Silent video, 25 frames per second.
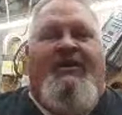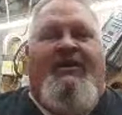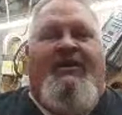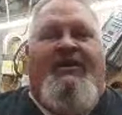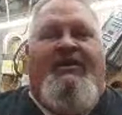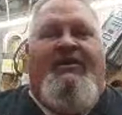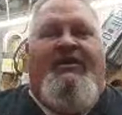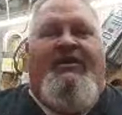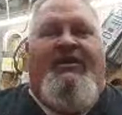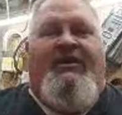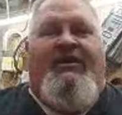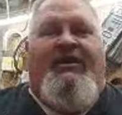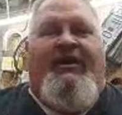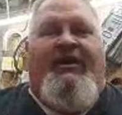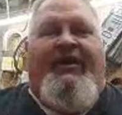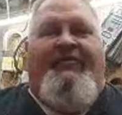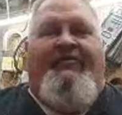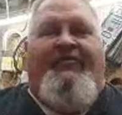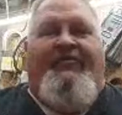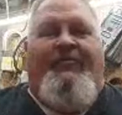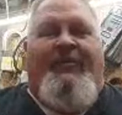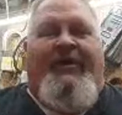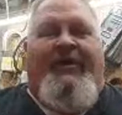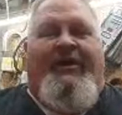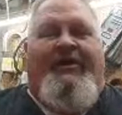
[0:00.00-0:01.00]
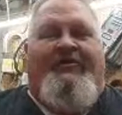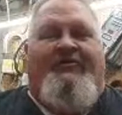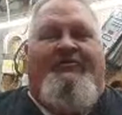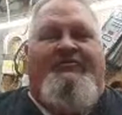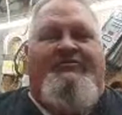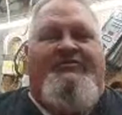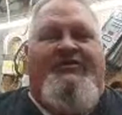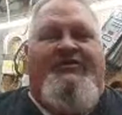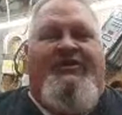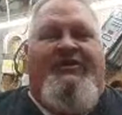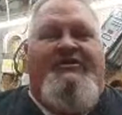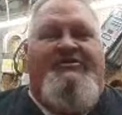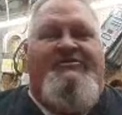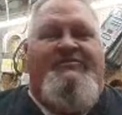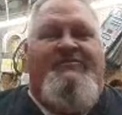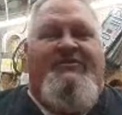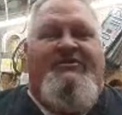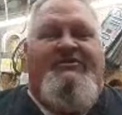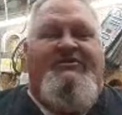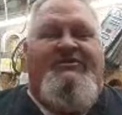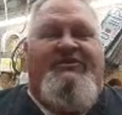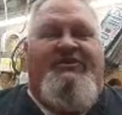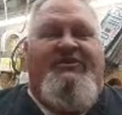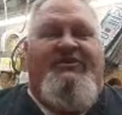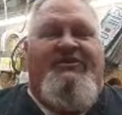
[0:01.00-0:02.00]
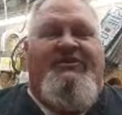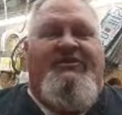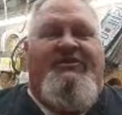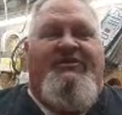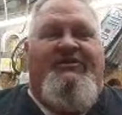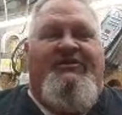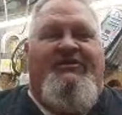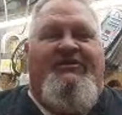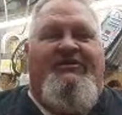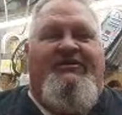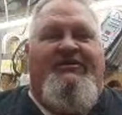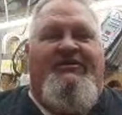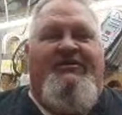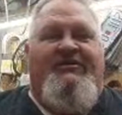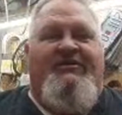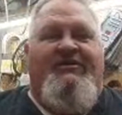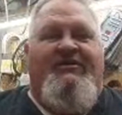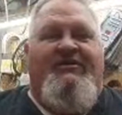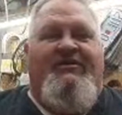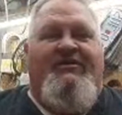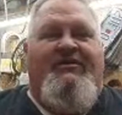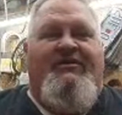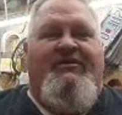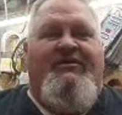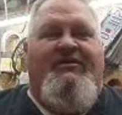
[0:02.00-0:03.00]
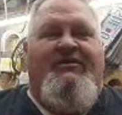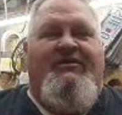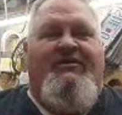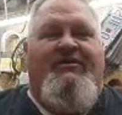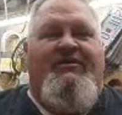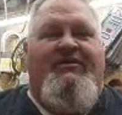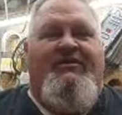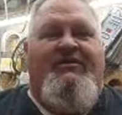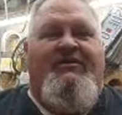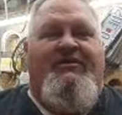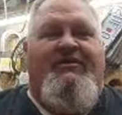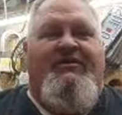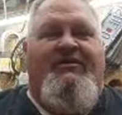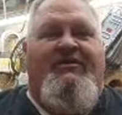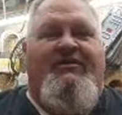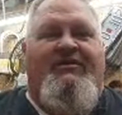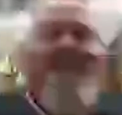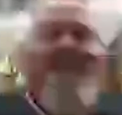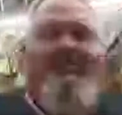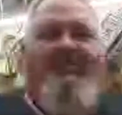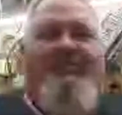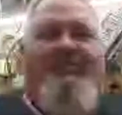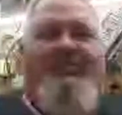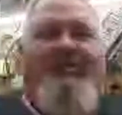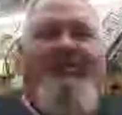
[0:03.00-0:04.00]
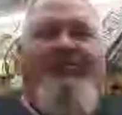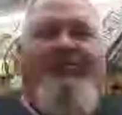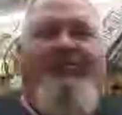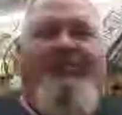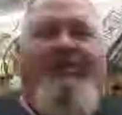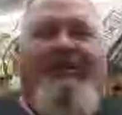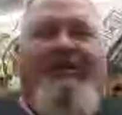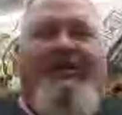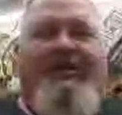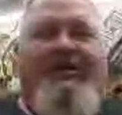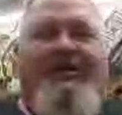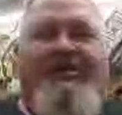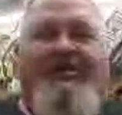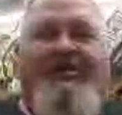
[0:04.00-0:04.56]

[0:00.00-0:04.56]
and have a manual transmission in my in